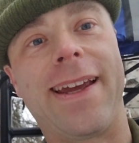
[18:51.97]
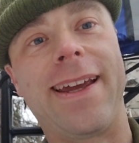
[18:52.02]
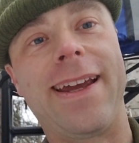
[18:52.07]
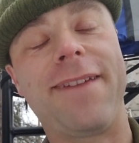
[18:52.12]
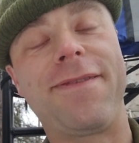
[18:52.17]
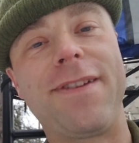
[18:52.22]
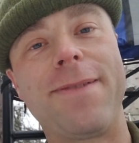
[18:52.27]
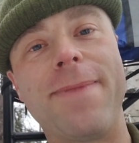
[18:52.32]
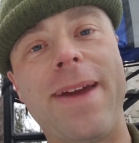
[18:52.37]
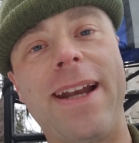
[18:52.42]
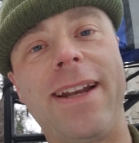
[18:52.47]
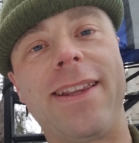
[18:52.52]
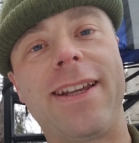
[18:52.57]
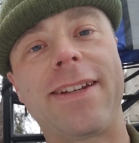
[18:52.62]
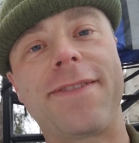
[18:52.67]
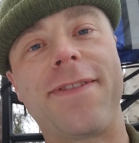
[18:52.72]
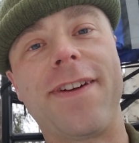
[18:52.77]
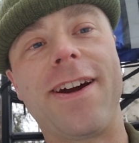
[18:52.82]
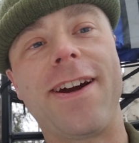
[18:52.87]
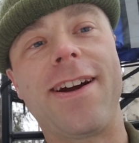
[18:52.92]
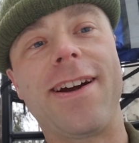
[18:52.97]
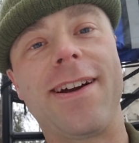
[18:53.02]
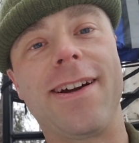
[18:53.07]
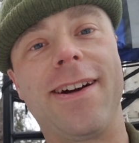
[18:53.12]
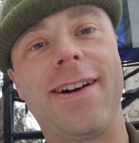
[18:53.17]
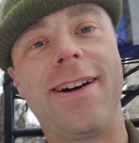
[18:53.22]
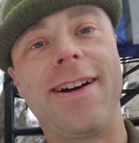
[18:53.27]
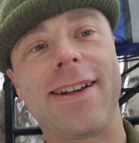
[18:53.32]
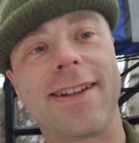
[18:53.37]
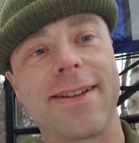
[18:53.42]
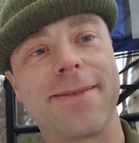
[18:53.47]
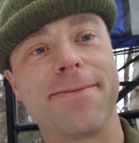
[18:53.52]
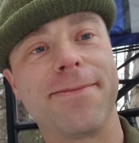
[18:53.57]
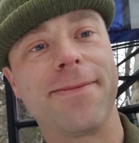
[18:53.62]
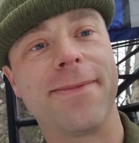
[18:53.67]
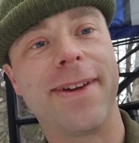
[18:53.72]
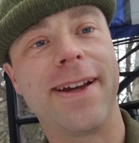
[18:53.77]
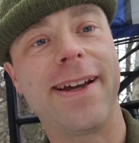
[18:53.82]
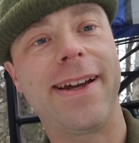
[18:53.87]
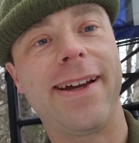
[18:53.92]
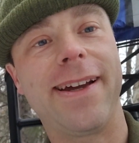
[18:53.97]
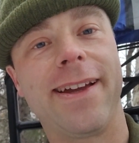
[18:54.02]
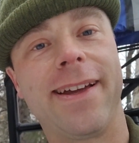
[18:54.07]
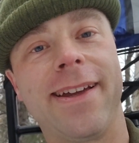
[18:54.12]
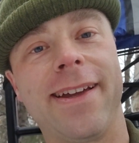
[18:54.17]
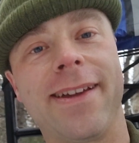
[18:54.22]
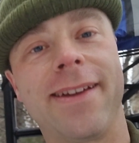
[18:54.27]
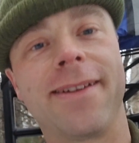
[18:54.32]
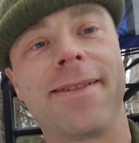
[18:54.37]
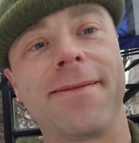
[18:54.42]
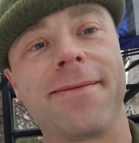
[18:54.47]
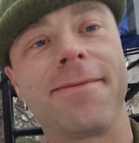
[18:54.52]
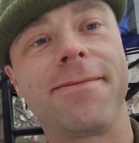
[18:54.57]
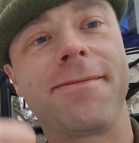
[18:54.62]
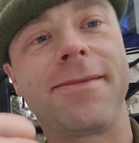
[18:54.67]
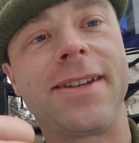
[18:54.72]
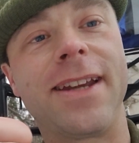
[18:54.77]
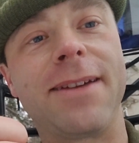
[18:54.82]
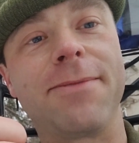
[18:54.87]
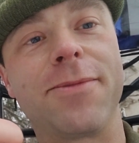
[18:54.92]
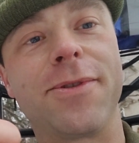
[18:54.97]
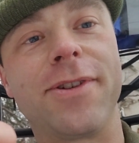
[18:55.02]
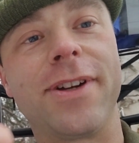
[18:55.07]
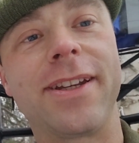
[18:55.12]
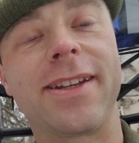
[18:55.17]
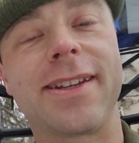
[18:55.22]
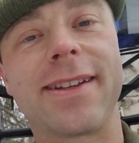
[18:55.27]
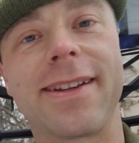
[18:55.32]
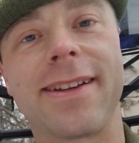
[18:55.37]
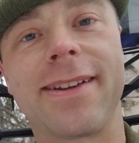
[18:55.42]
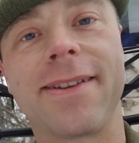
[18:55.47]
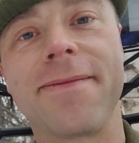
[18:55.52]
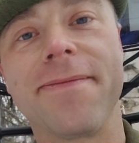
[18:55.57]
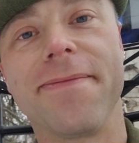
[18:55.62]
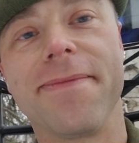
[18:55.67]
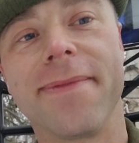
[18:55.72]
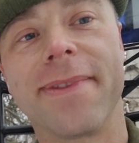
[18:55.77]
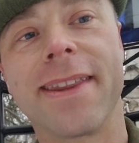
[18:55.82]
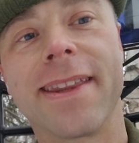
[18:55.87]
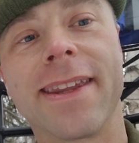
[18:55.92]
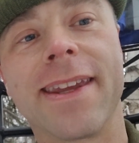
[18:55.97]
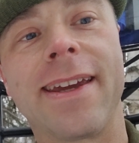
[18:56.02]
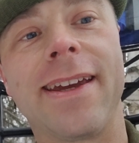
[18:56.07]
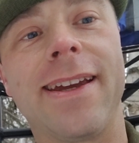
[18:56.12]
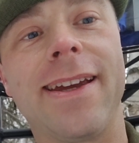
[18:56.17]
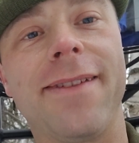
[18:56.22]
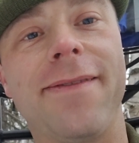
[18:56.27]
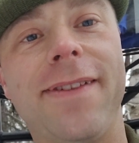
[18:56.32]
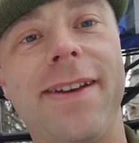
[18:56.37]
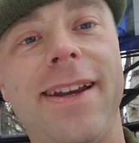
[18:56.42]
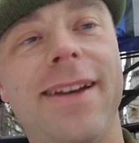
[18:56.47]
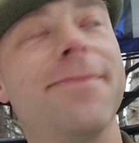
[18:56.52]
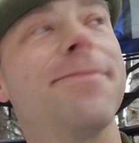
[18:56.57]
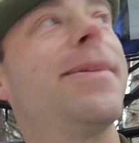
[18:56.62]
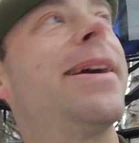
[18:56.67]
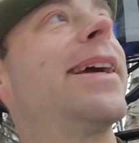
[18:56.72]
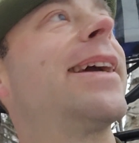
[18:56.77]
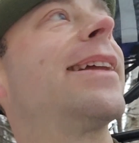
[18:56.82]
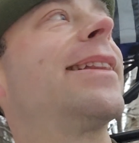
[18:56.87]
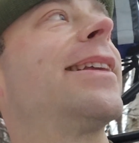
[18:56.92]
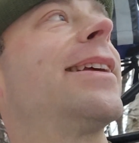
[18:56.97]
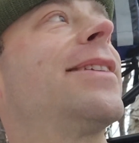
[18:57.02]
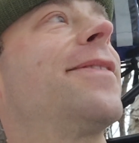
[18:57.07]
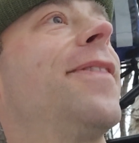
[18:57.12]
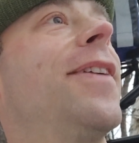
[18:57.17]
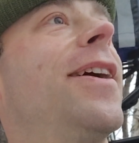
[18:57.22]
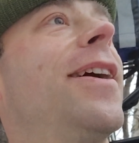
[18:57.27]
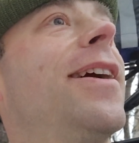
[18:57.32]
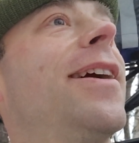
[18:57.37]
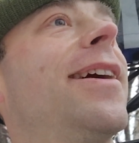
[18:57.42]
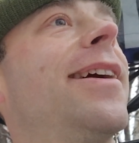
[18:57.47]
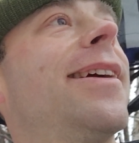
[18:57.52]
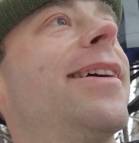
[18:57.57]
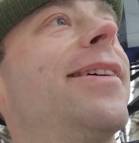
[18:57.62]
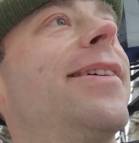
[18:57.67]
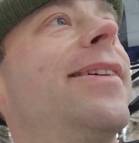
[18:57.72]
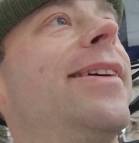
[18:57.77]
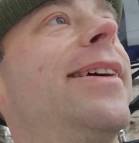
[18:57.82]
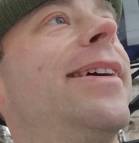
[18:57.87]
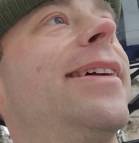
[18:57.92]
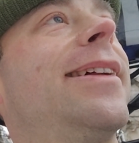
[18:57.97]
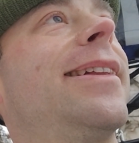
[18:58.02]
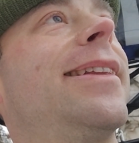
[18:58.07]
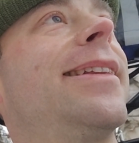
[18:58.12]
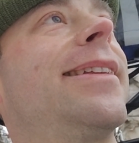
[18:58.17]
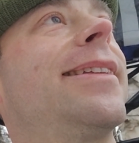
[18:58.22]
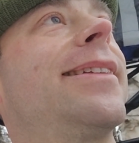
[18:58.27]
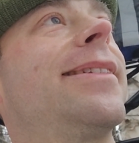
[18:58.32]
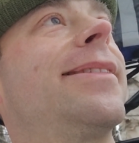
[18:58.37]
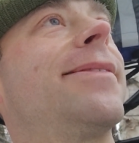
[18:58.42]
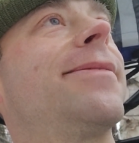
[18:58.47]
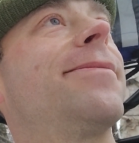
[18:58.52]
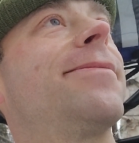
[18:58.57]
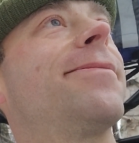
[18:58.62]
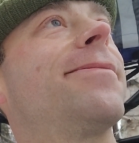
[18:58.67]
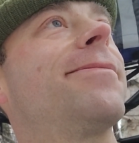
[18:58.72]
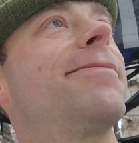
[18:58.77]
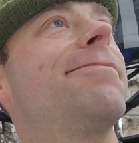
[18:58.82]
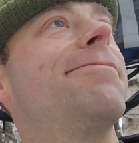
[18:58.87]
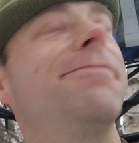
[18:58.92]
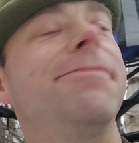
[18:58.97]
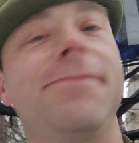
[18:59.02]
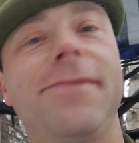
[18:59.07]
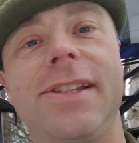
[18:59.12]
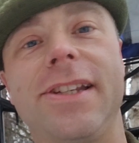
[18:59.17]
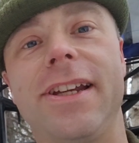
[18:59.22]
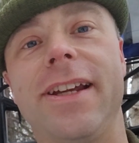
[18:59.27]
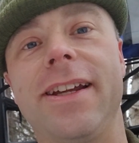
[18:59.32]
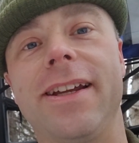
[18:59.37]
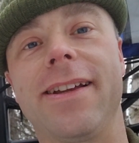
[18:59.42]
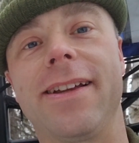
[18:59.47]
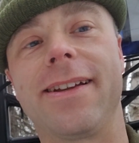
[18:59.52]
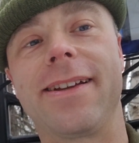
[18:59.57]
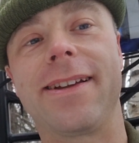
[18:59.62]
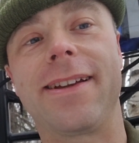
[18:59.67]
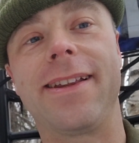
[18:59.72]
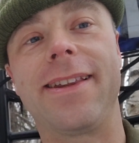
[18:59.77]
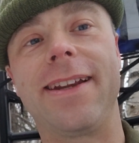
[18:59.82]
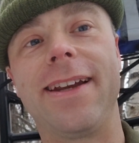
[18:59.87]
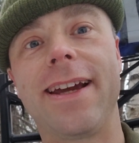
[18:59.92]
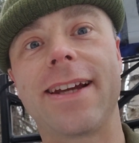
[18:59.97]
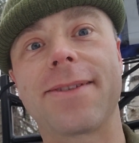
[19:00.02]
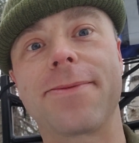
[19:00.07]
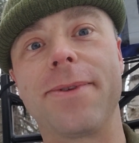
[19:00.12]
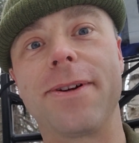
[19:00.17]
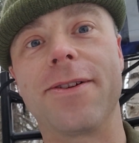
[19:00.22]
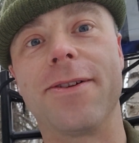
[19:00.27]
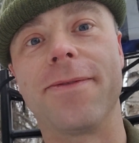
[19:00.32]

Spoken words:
If you made it this far, awesome. 10 points. If you didn't make it this far, well, see you in the next one.